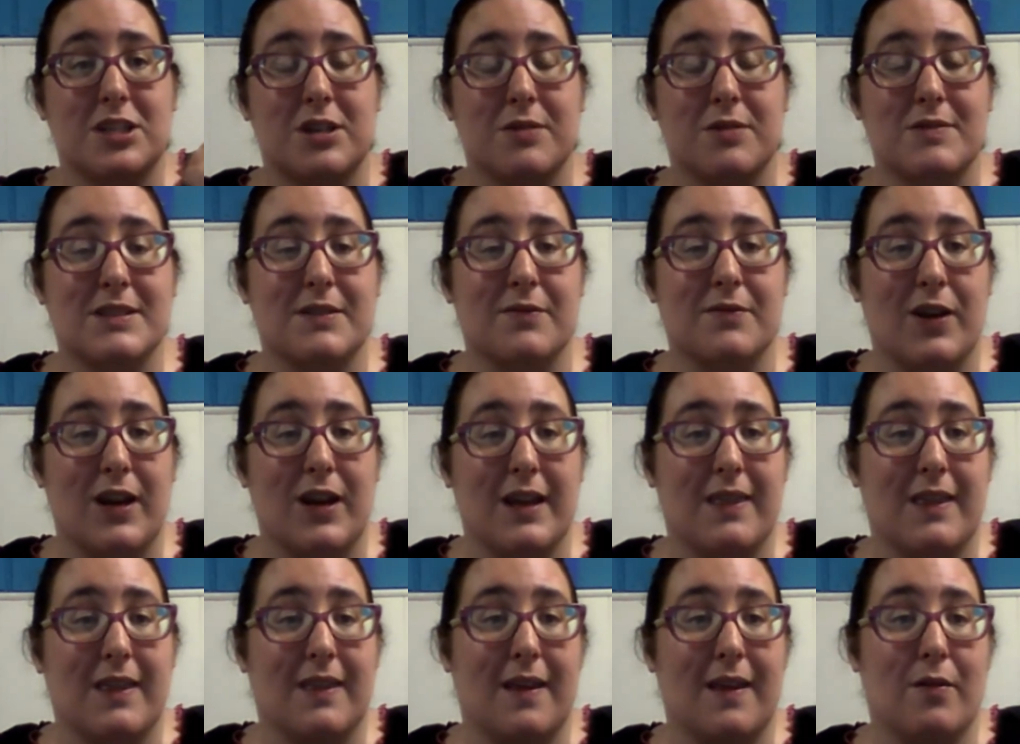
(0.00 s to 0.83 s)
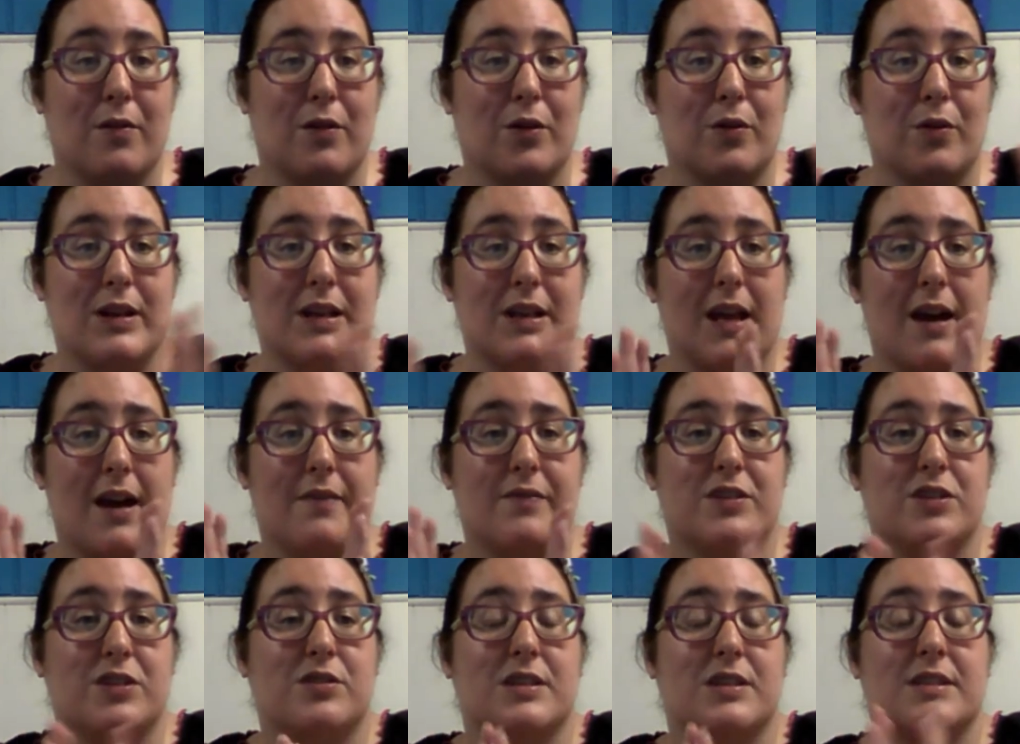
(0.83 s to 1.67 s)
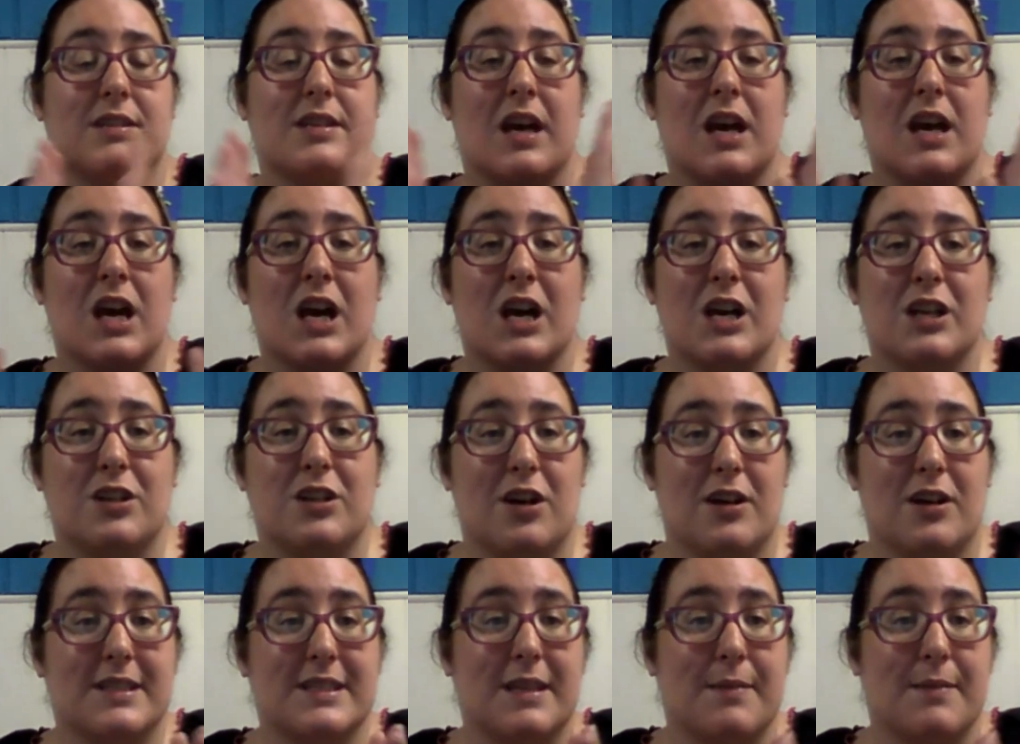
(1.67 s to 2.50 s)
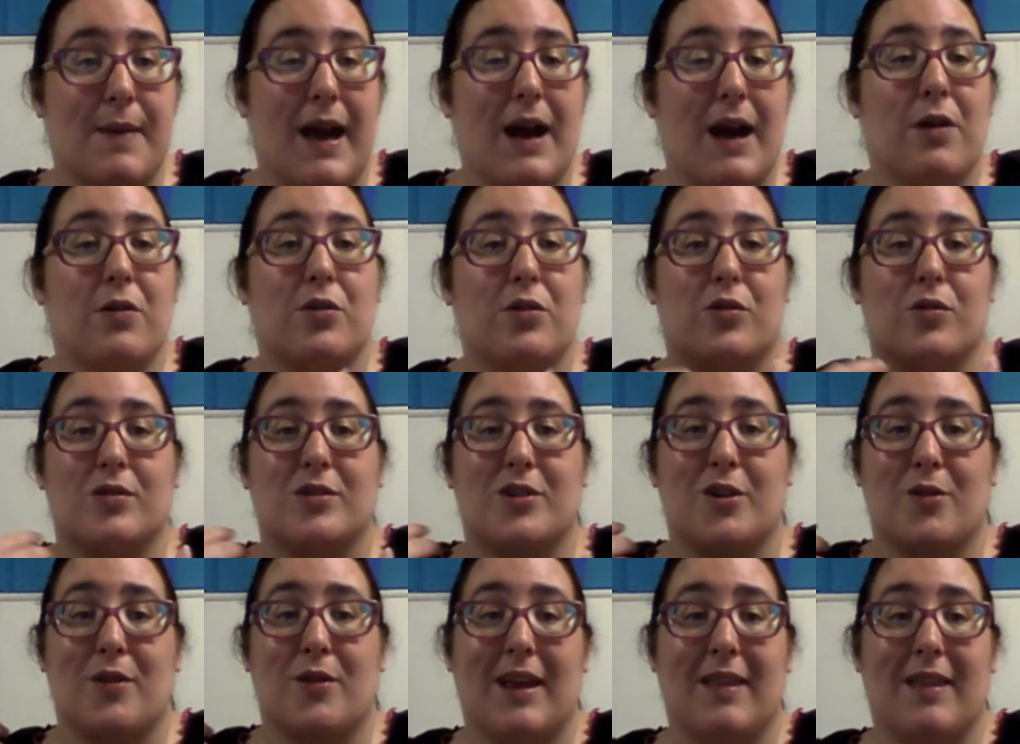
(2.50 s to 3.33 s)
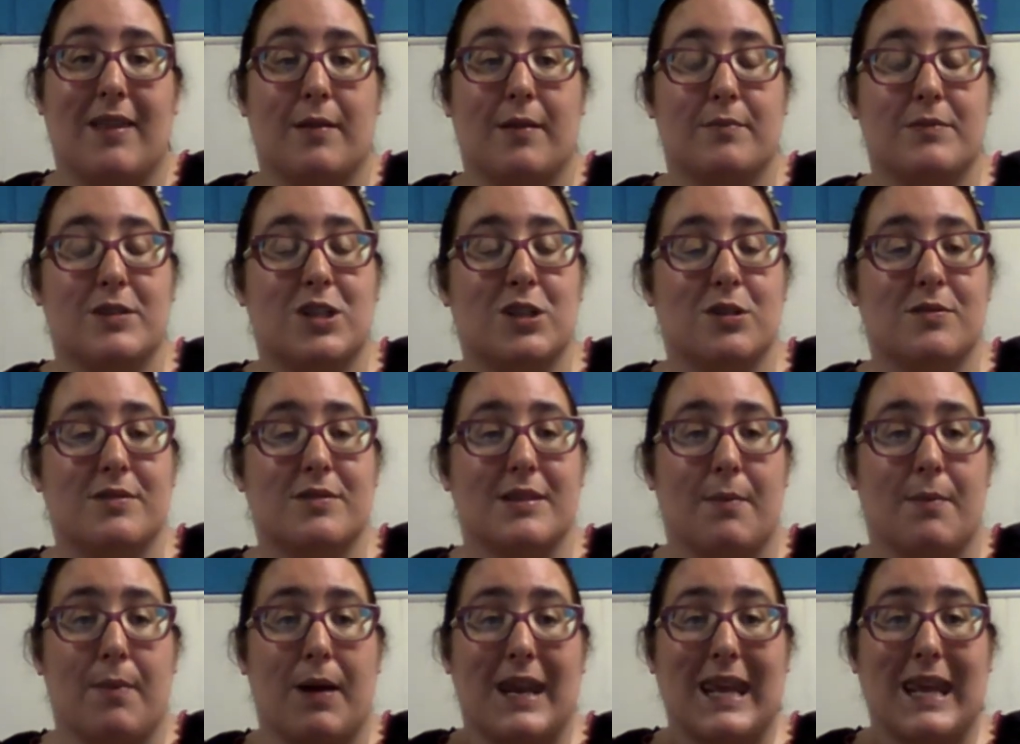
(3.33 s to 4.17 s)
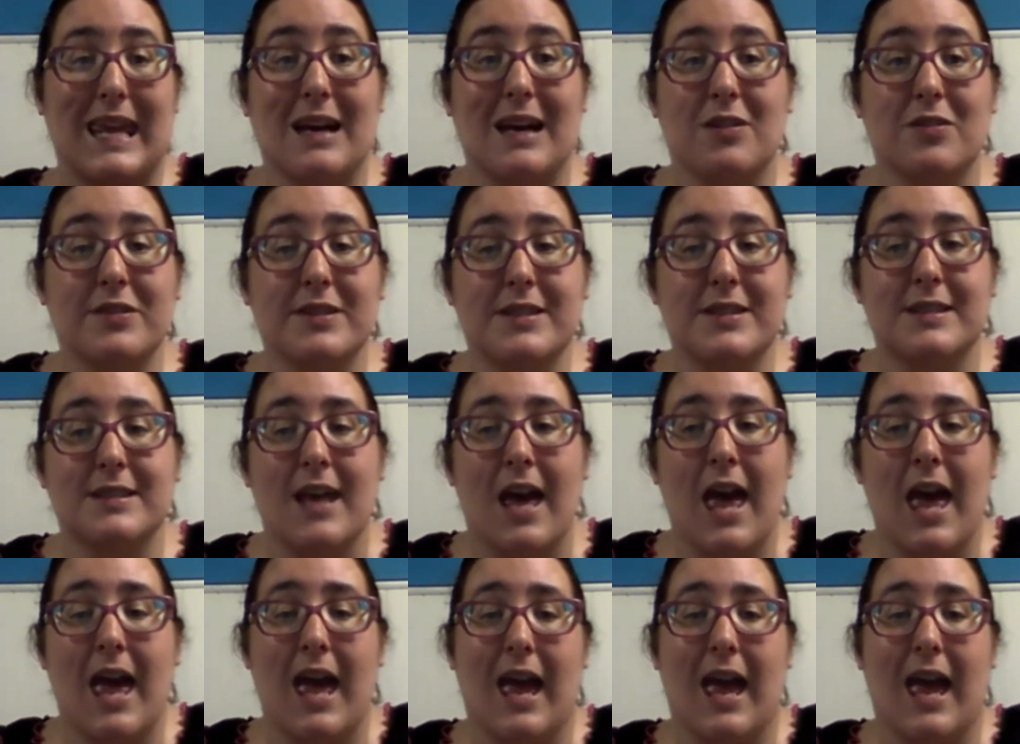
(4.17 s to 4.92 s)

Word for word: She was afraid that they were going to have to just toss them out or donate them to somebody else.